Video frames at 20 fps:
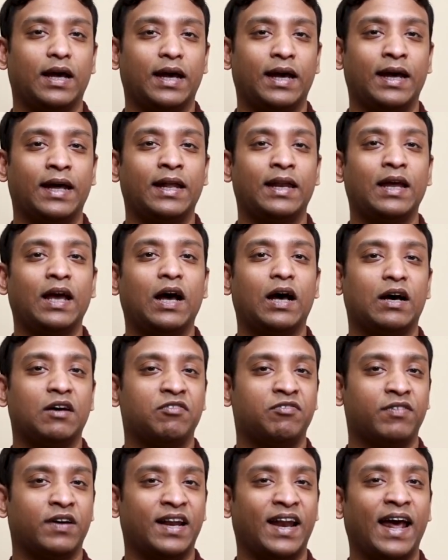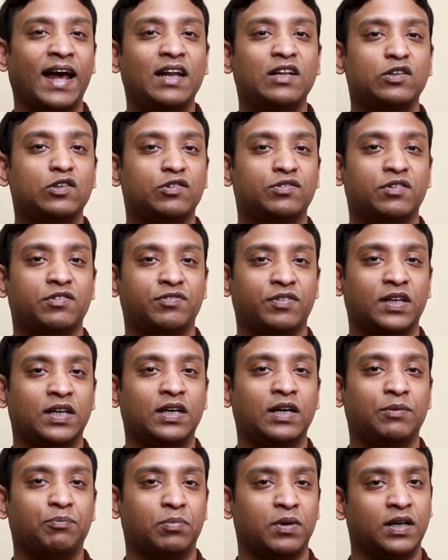area, a phalange of a
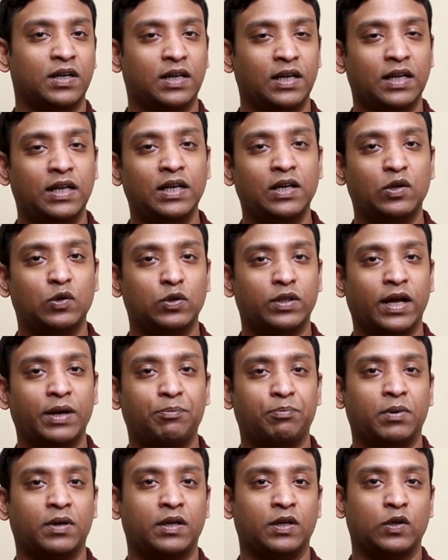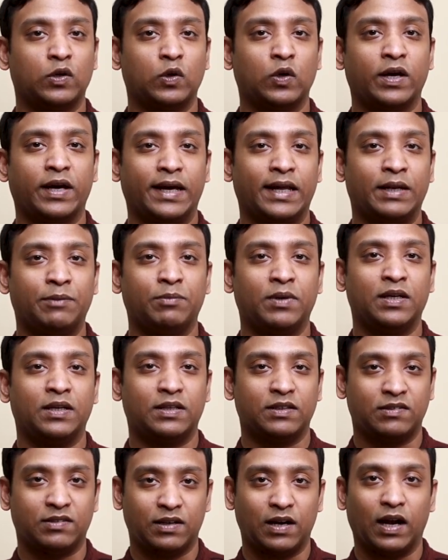finger pertaining to that particular element
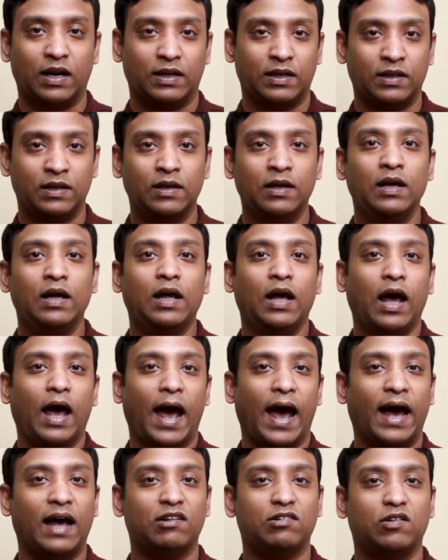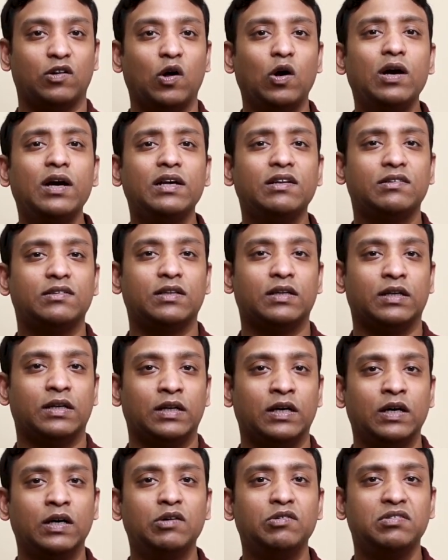is cut, as long as the
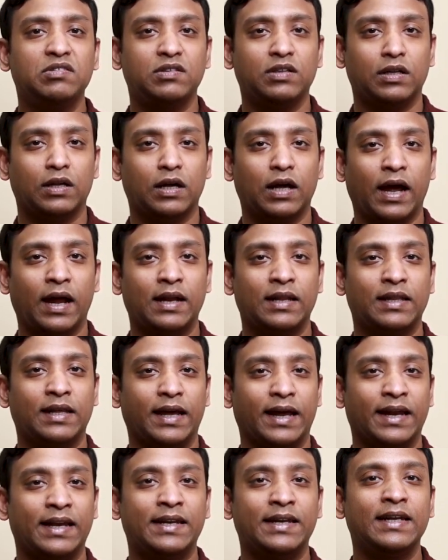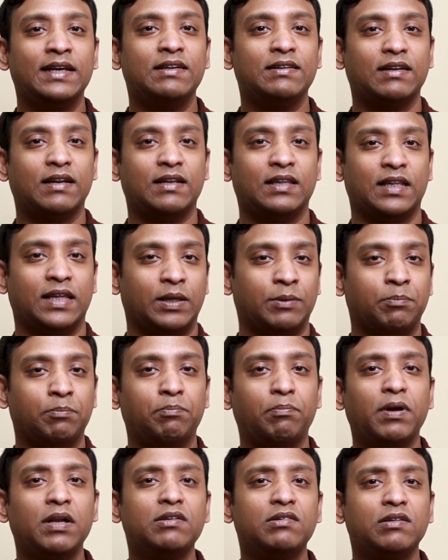nerves and the endings and the
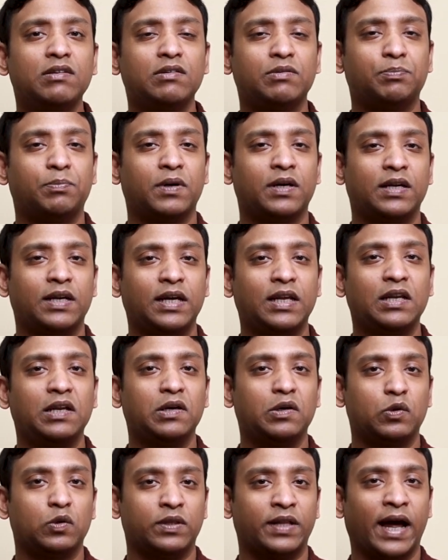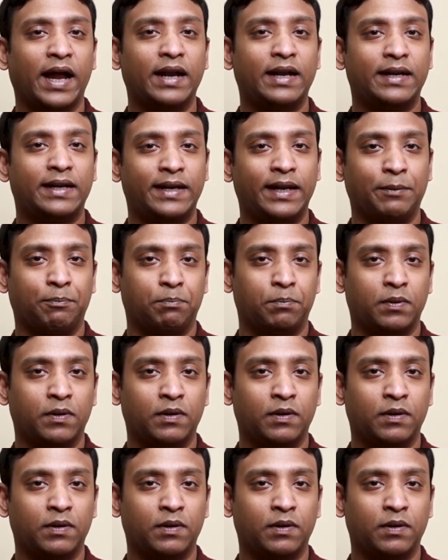impulses pertaining to that tip